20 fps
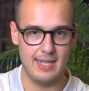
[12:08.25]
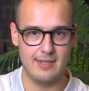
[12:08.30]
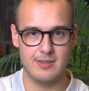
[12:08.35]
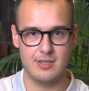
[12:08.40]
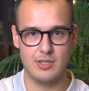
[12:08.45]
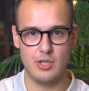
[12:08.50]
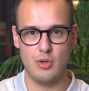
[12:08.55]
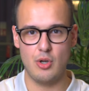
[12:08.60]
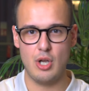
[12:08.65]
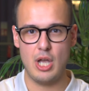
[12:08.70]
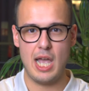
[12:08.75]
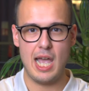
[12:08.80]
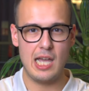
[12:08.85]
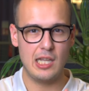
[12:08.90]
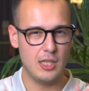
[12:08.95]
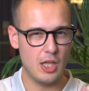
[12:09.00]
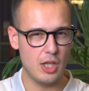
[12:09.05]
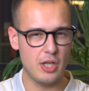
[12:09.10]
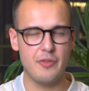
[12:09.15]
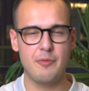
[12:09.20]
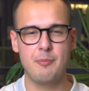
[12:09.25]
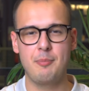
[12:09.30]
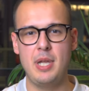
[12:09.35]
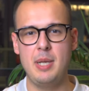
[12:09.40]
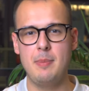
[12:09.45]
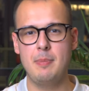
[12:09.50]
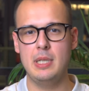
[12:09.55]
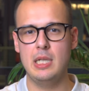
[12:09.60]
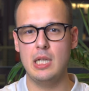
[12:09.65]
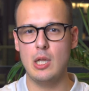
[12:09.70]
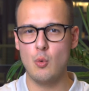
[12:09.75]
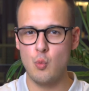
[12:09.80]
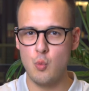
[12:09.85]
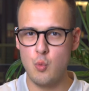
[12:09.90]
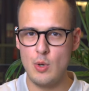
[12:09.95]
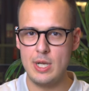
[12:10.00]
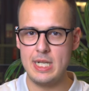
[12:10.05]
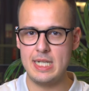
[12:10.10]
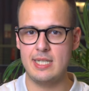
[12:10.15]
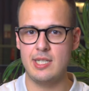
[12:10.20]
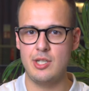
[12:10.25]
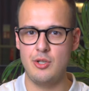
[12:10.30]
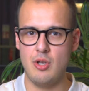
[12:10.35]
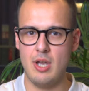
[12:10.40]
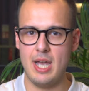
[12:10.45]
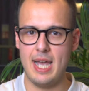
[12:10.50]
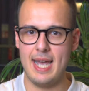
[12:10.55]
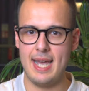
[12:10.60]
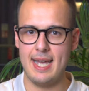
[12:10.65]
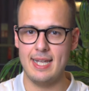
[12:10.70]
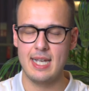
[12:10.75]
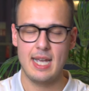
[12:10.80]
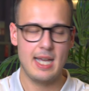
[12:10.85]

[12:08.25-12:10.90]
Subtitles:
So a lot of people will see your ad,